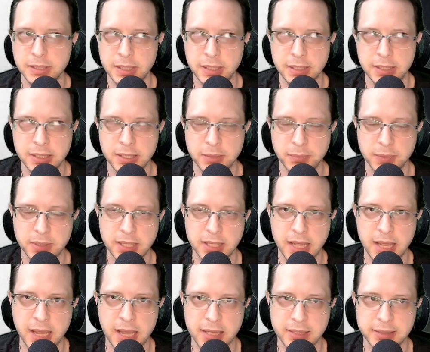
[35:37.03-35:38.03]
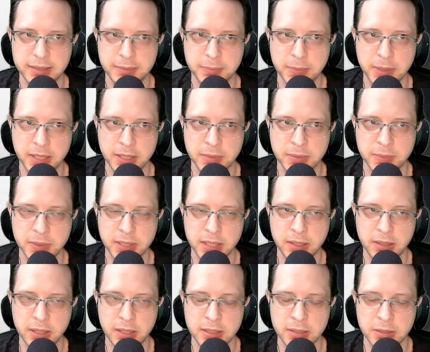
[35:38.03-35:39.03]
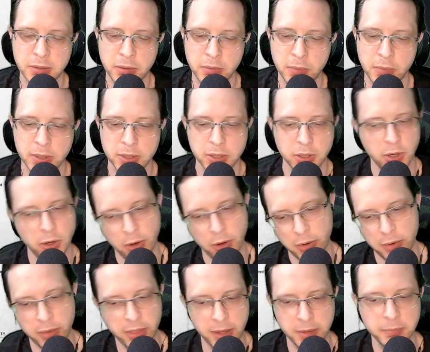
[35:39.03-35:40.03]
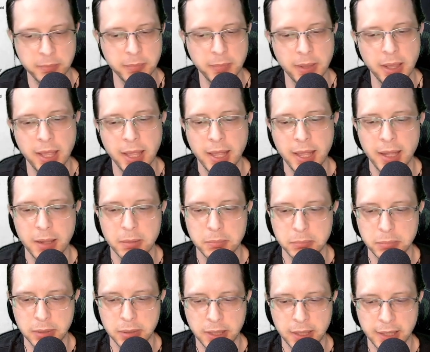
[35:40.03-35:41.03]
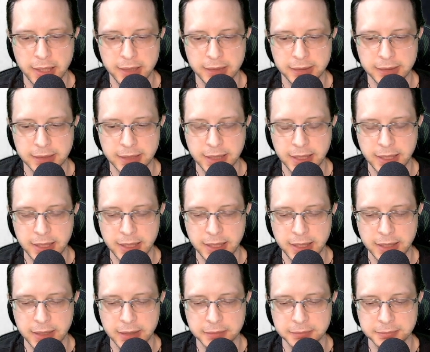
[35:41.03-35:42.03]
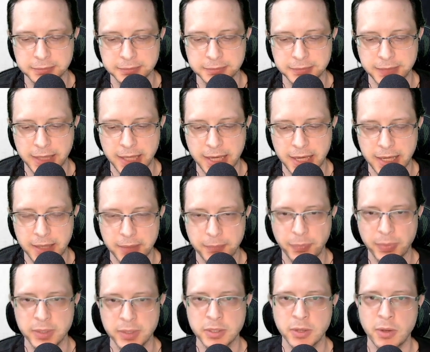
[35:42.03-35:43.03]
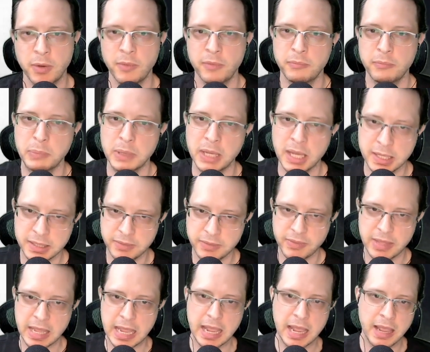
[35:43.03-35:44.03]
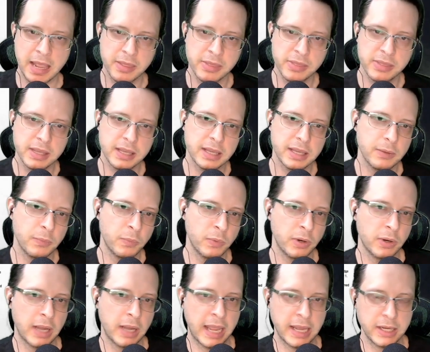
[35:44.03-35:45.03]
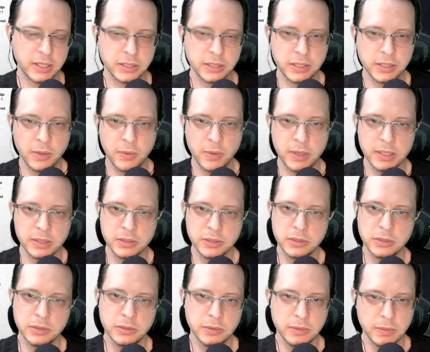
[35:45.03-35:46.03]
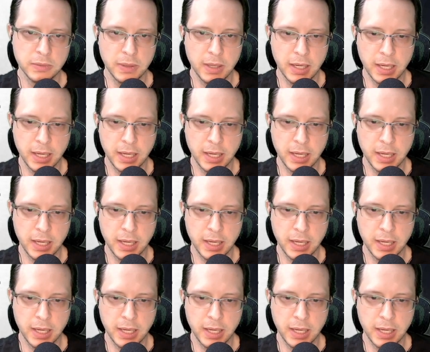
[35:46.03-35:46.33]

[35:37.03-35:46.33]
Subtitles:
did what they asked, because we didn't necessarily want to hurt them, but yeah. So because of that, I think we're actually going to,